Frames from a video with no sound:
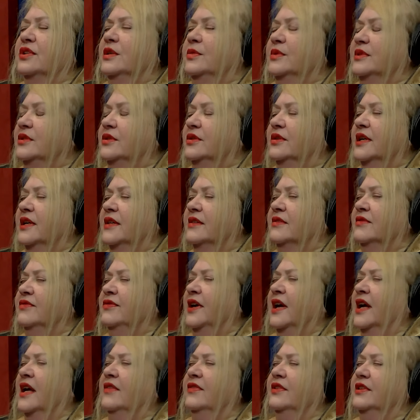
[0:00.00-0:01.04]
was
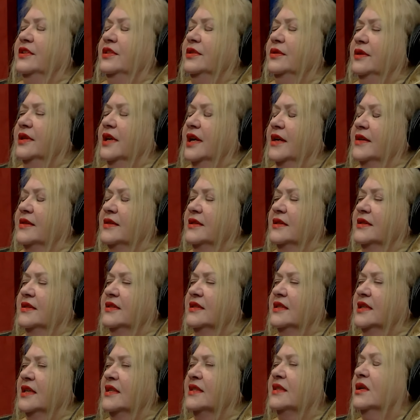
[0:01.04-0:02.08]
2005 and
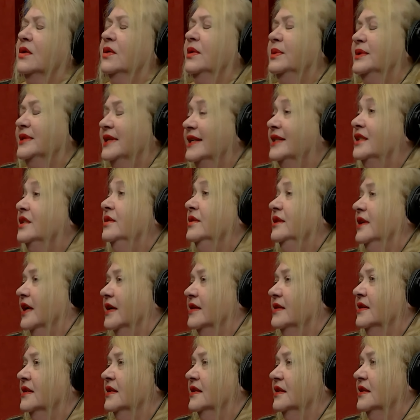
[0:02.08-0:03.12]
2006. So it was like
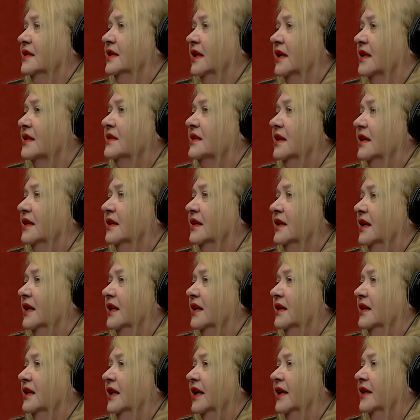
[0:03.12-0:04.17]
2006, I
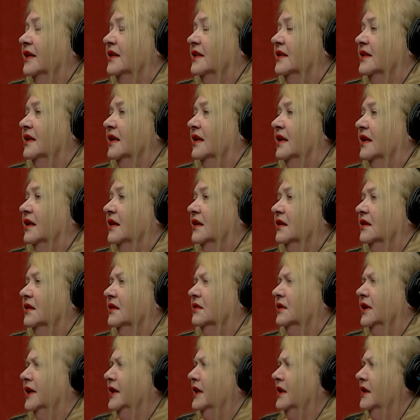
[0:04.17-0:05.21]
think, that, uh,
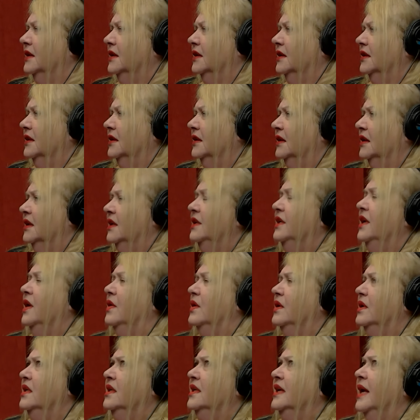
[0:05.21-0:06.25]
right?
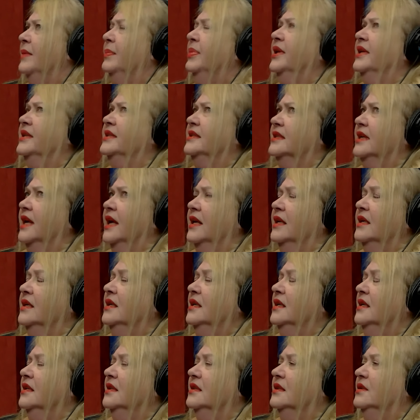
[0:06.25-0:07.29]
No, and plus 10.
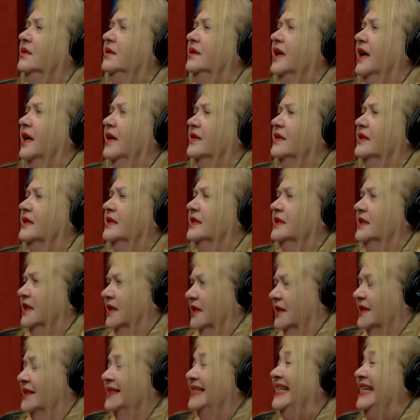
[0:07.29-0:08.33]

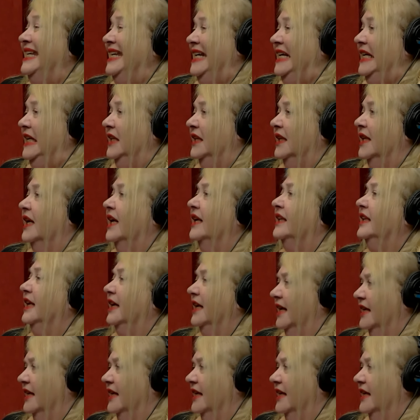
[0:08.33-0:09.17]
2016 that okay. I think I